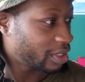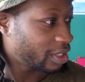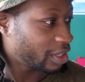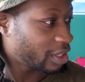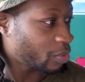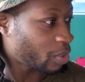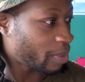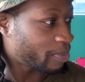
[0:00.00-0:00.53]

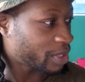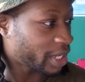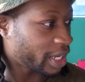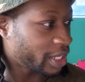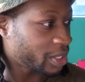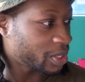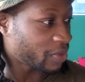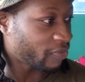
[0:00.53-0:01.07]
The website
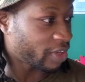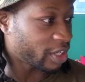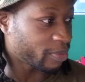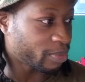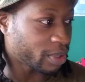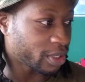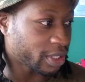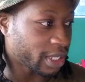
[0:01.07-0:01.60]
is
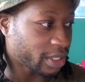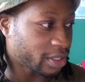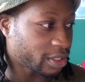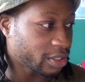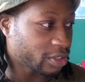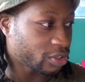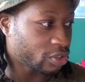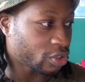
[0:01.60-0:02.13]

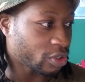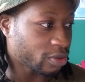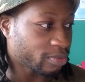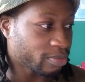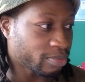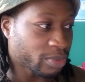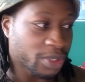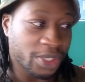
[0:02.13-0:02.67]

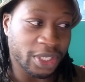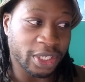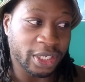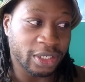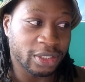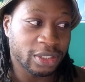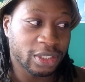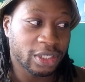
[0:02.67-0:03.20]

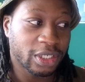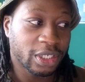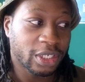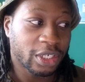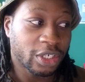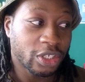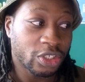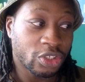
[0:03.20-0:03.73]

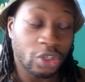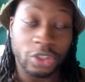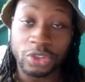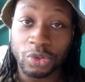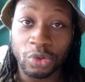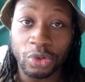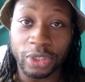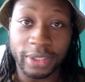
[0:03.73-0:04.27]

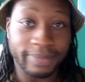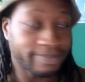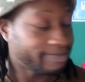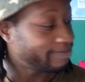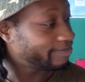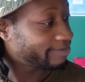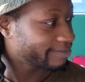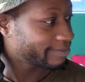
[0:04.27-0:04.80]
developer.mozilla.org.
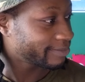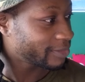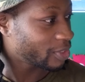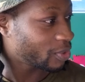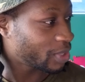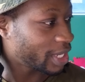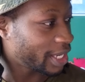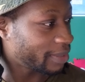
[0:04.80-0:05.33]

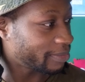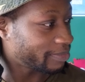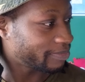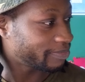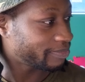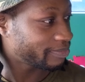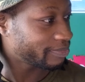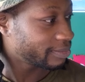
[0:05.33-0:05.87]
Okay.
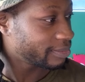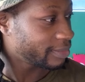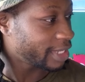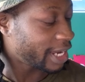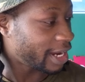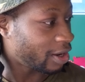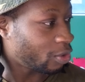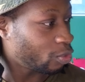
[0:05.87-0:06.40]

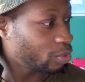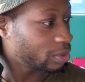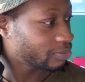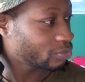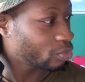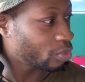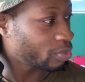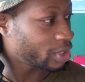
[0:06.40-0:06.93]
Now,
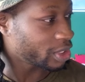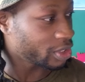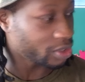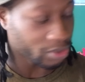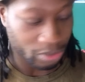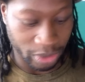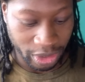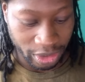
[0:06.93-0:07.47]
what we're gonna do?
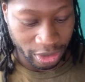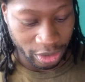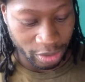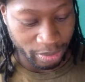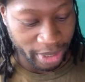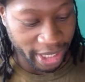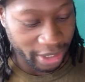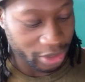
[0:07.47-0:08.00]
We're gonna go
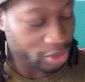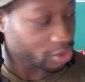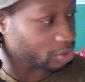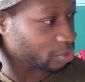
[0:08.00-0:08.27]
back to